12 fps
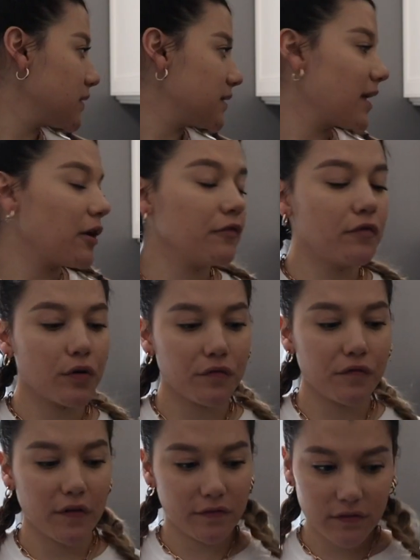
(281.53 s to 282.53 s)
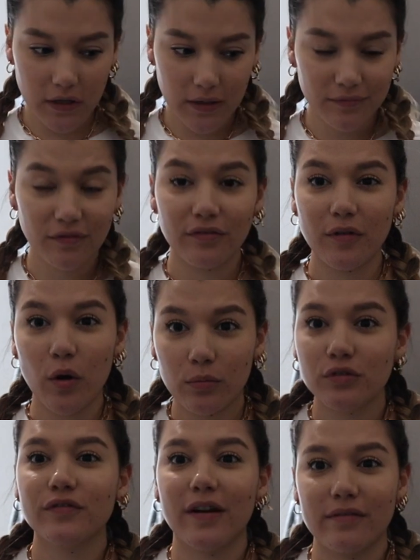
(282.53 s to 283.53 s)
it's now 4:50,
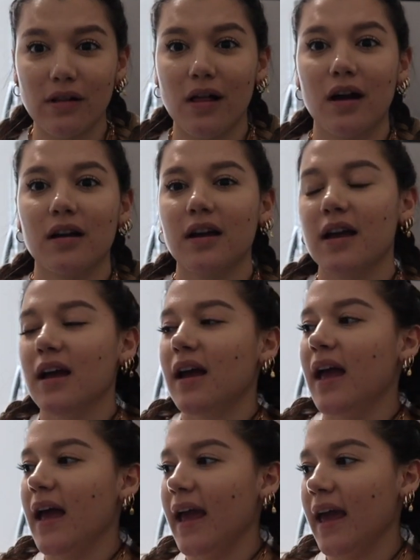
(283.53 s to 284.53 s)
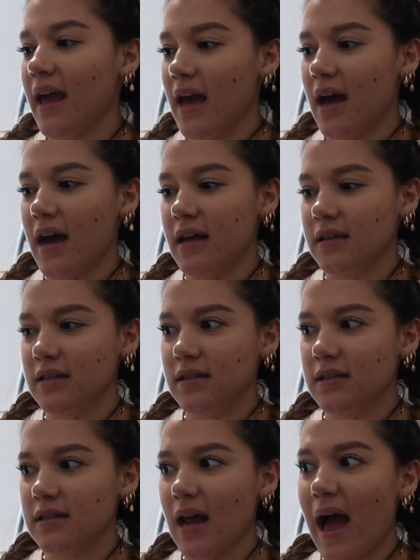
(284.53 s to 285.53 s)
almost 5 o'clock,
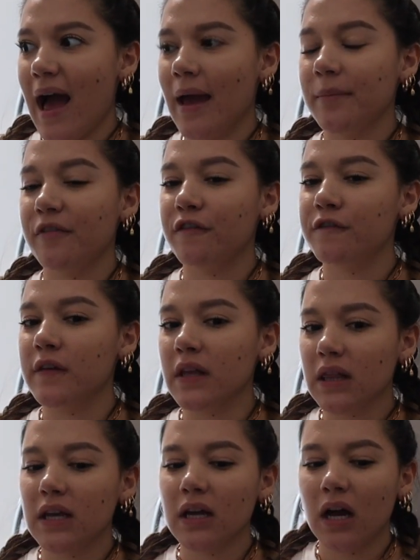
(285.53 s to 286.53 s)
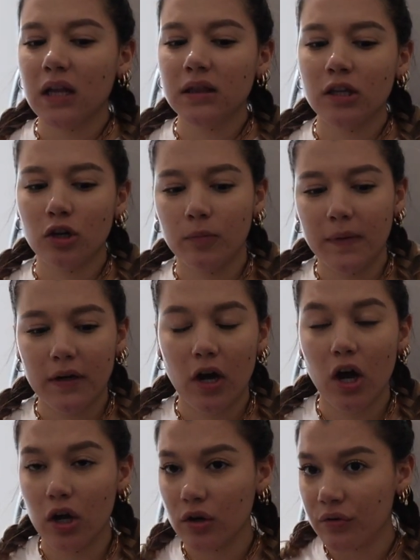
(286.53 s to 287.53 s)
and I'm feeling a little bit
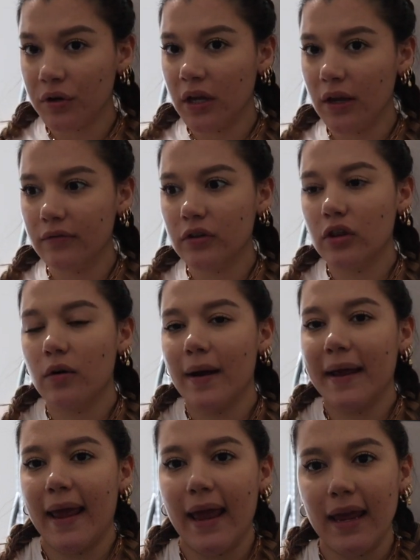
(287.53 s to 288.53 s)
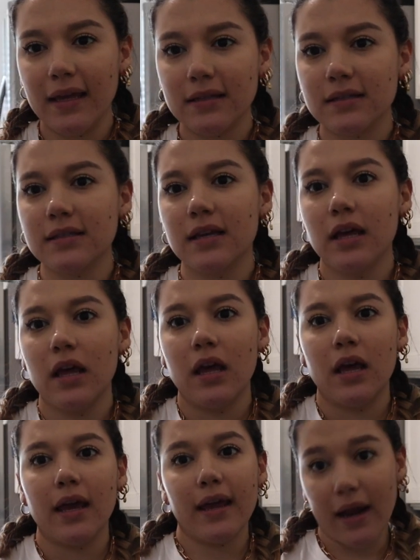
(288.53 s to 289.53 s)
hungry even though I ate
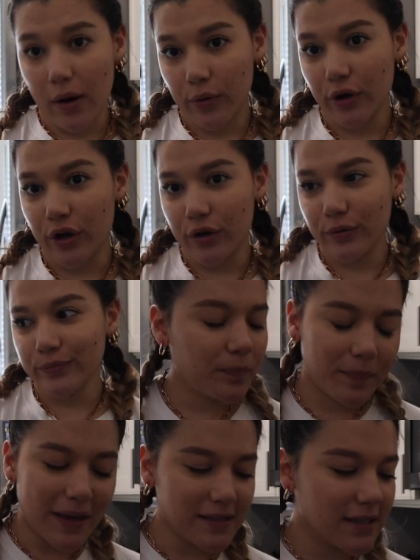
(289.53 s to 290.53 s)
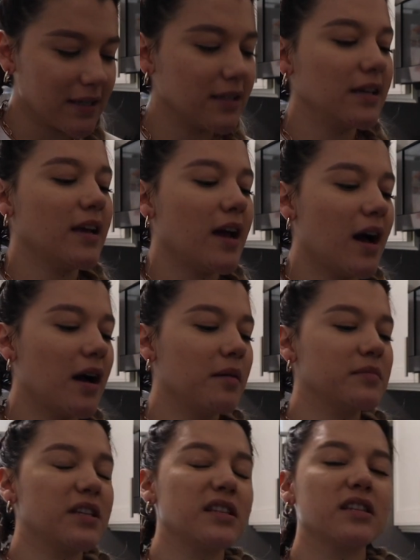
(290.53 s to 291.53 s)
an hour ago. Basically,
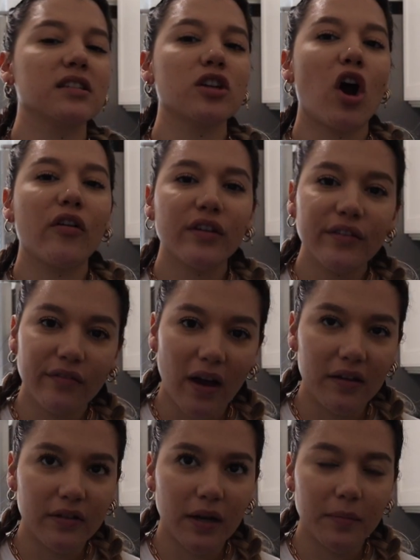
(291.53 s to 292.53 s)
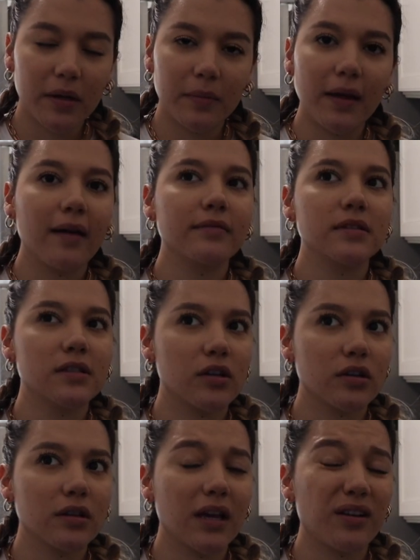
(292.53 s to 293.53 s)
since it's already 5 and I'm gonna be having
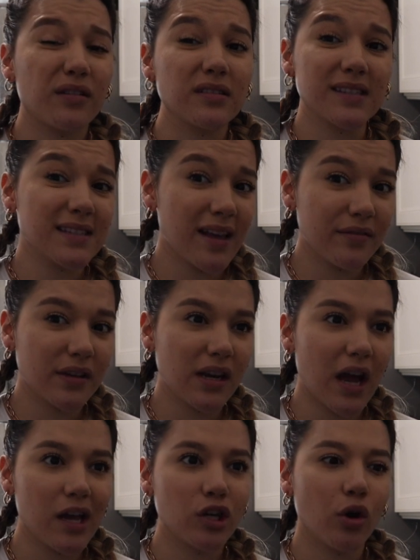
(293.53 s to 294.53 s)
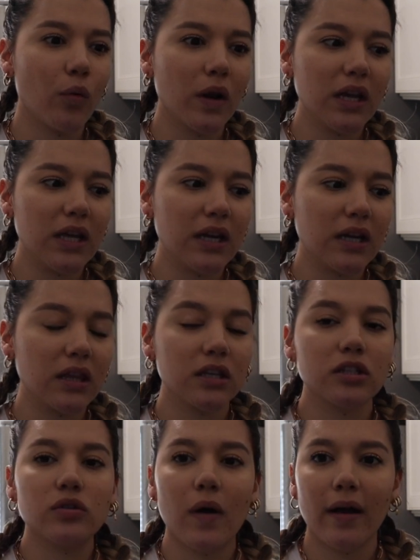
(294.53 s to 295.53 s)
dinner like around 7, I don't want to eat
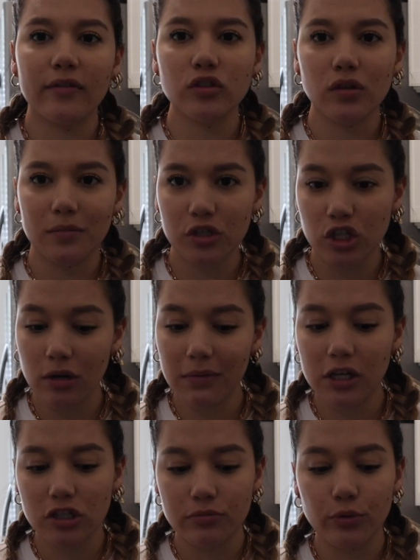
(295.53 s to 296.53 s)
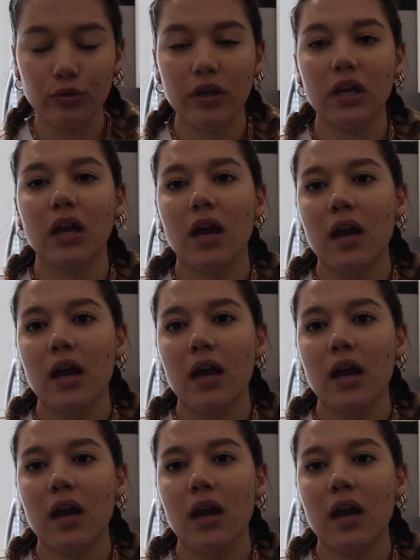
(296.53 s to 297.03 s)
anything too heavy, so I'm just gonna make a smoothie,